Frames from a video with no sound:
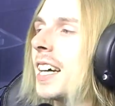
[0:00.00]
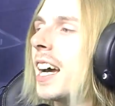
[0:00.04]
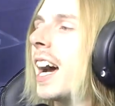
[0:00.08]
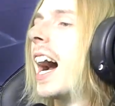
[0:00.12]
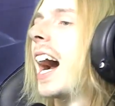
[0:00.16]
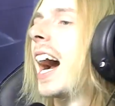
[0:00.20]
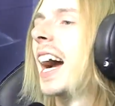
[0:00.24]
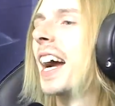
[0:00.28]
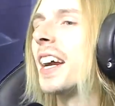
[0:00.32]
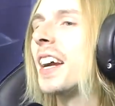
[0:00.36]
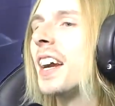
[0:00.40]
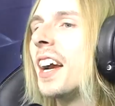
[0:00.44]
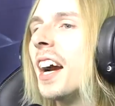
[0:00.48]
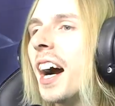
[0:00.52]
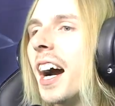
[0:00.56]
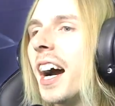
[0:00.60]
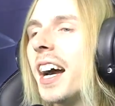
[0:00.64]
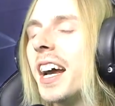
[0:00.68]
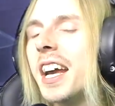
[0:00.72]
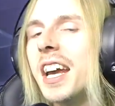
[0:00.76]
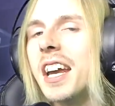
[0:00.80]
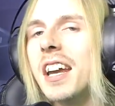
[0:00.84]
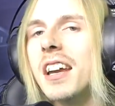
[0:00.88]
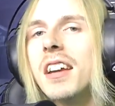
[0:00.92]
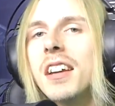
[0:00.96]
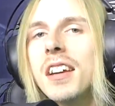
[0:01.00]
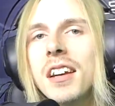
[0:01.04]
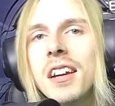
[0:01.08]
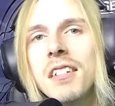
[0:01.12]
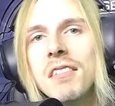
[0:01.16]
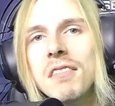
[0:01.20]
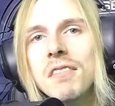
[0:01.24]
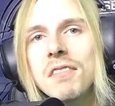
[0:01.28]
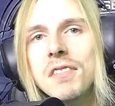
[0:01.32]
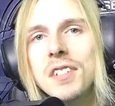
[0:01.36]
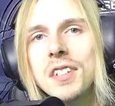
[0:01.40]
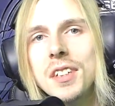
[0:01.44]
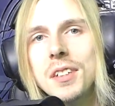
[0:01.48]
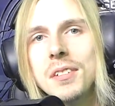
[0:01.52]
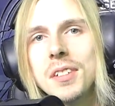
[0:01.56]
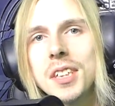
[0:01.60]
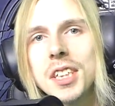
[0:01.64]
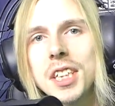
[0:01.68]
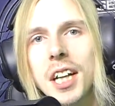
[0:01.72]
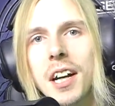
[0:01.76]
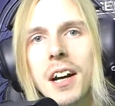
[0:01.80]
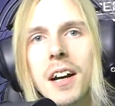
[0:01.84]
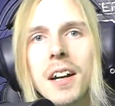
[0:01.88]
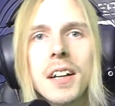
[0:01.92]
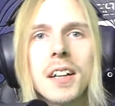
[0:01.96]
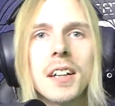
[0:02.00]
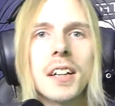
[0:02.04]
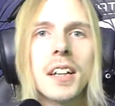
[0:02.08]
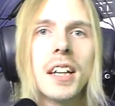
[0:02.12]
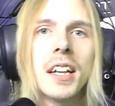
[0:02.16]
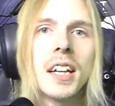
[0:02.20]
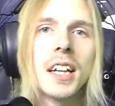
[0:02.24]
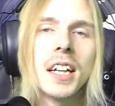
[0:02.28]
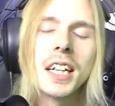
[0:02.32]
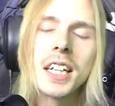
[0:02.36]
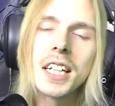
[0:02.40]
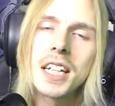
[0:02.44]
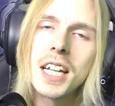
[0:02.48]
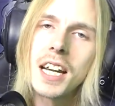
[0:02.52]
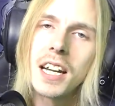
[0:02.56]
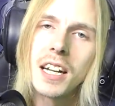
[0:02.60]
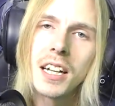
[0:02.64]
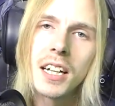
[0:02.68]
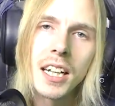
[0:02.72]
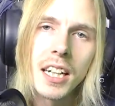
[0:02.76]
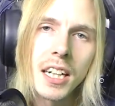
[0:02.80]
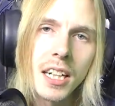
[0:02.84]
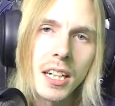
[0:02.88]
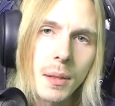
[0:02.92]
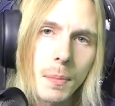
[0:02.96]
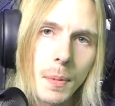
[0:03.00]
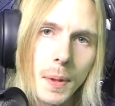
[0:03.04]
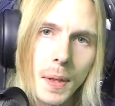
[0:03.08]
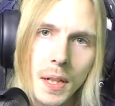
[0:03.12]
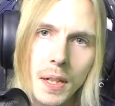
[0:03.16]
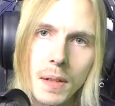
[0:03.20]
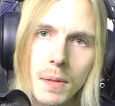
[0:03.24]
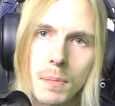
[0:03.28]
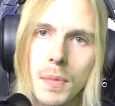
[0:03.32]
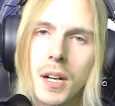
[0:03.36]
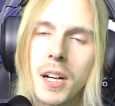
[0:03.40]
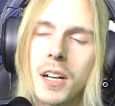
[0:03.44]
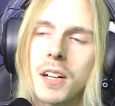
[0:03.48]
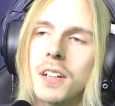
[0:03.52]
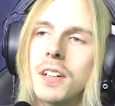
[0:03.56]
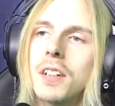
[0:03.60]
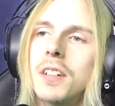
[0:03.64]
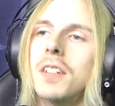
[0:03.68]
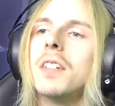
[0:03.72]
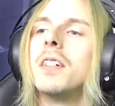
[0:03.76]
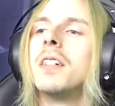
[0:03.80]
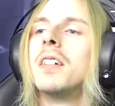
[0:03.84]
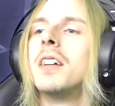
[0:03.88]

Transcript: I got a ViewSonic 1080p monitor.